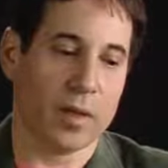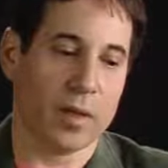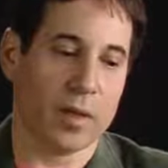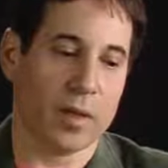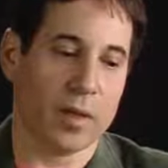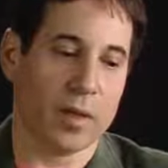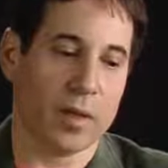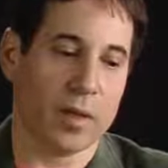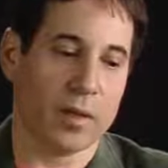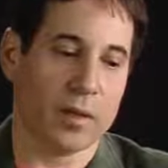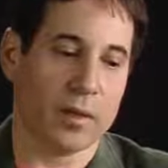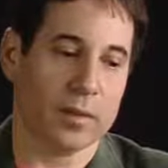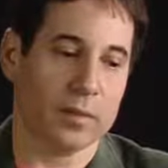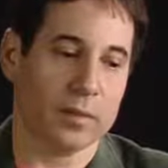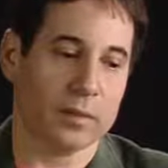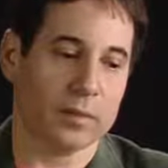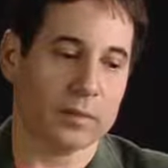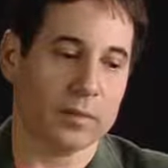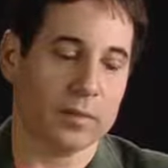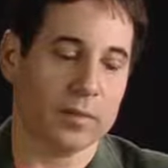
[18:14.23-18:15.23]

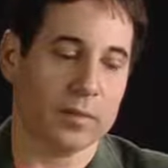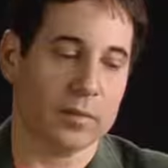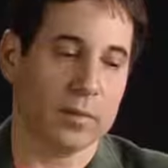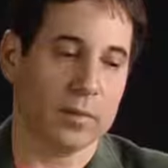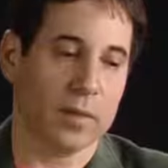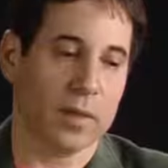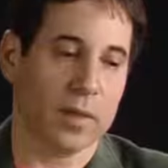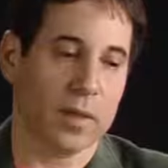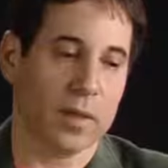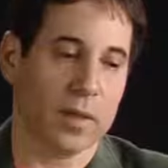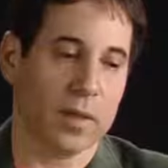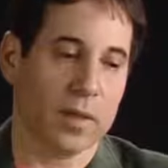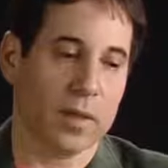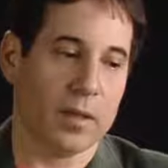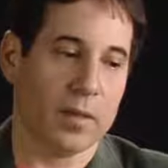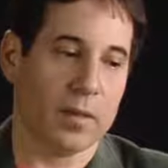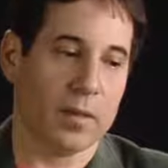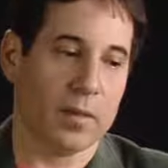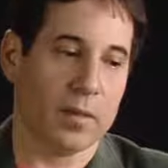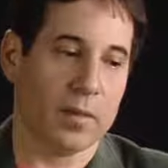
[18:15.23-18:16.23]

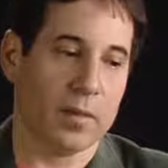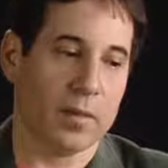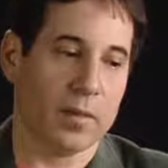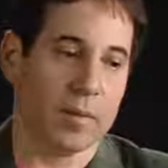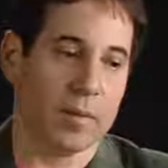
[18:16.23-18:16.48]
the